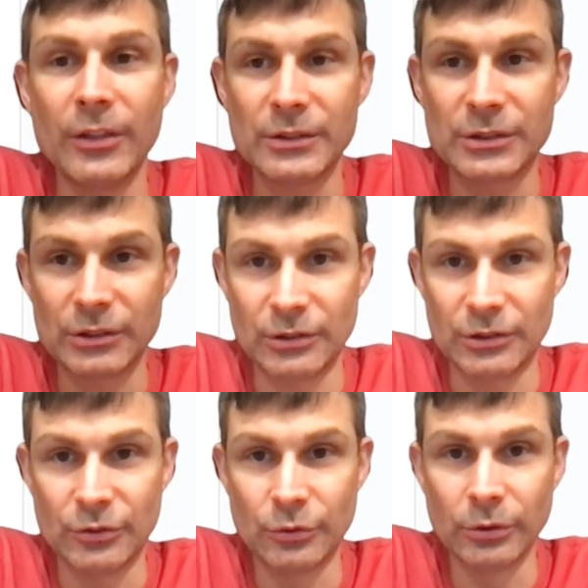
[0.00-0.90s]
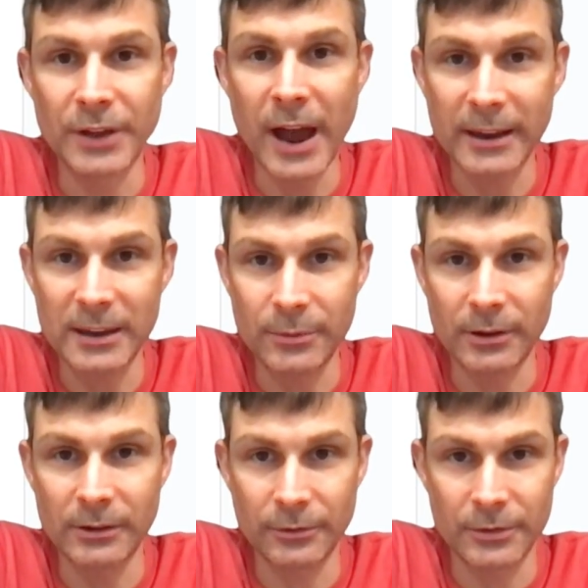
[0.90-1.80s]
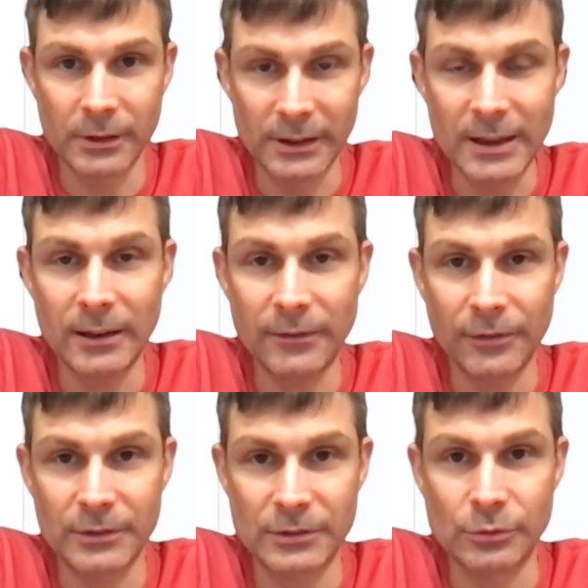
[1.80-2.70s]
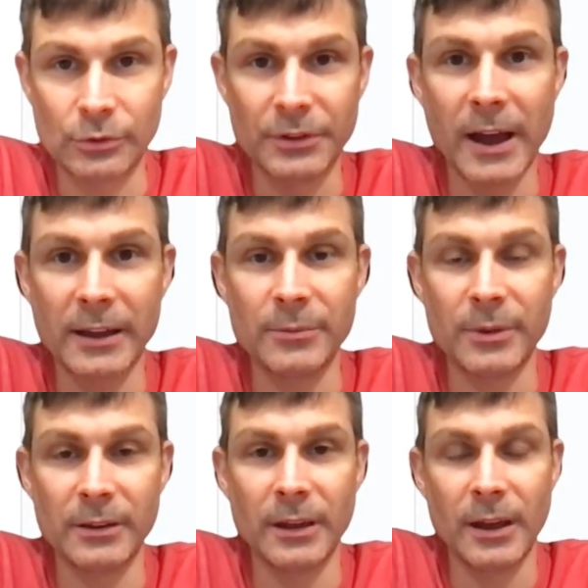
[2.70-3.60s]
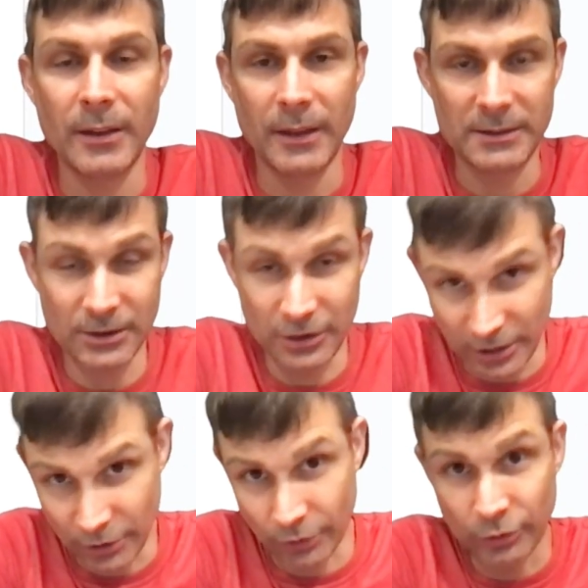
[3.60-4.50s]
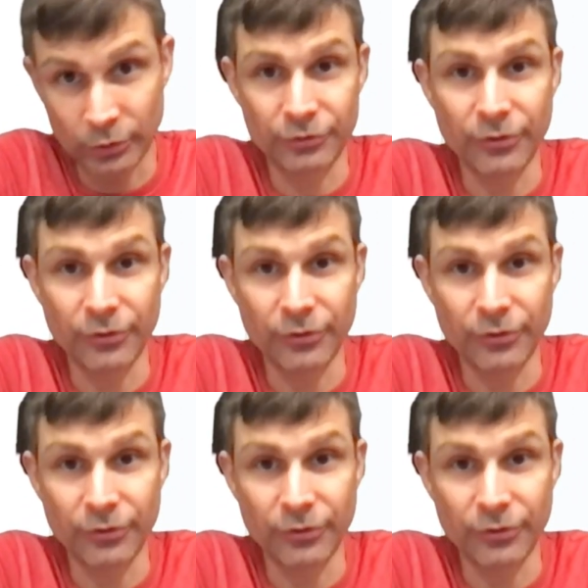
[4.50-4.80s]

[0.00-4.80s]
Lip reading: this Google document or the link for this Google document that's in your Google